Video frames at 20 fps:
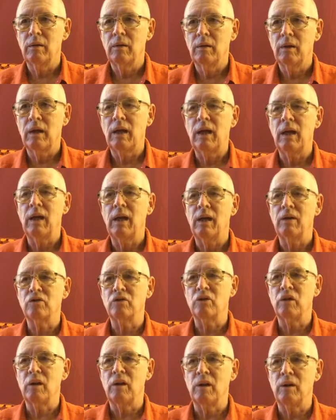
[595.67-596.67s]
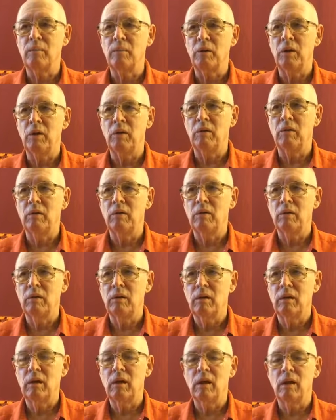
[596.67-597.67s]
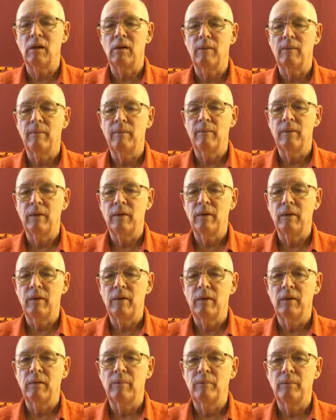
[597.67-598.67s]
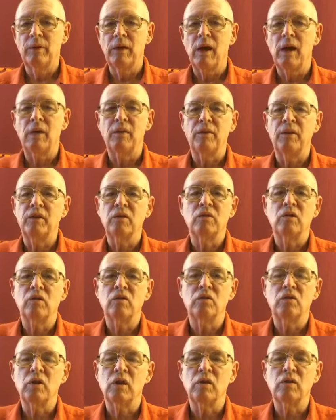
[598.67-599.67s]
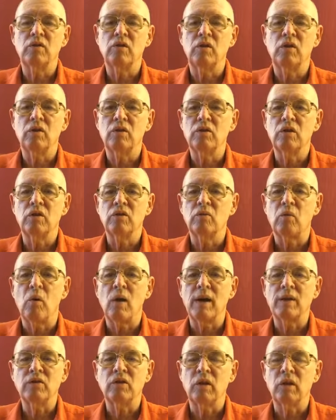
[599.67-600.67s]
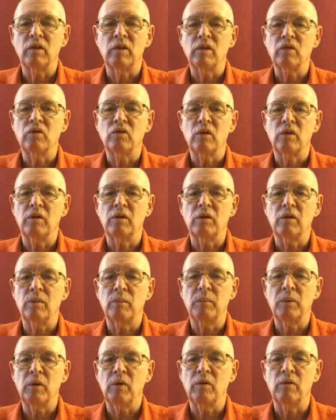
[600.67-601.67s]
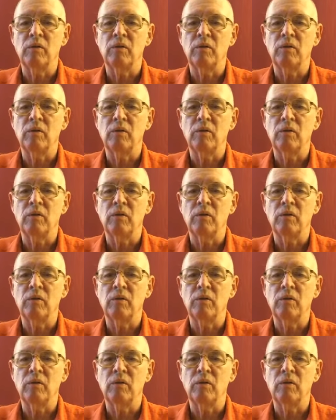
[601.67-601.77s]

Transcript: He has to unmute, yeah. yeah, this is just, you're just watching this on a computer.